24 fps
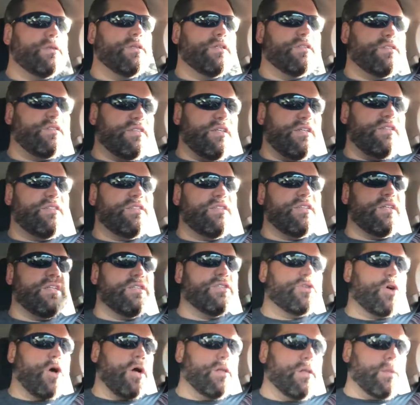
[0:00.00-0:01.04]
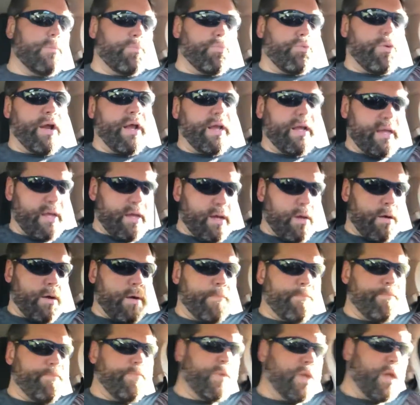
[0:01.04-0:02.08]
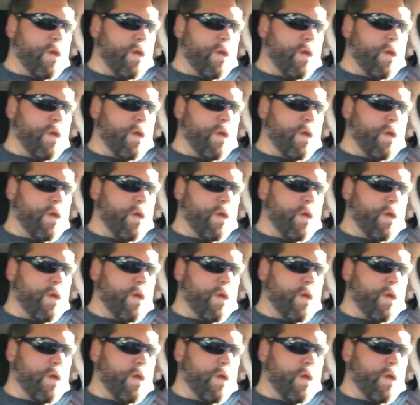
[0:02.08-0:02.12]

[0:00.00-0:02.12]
The season is on the brink here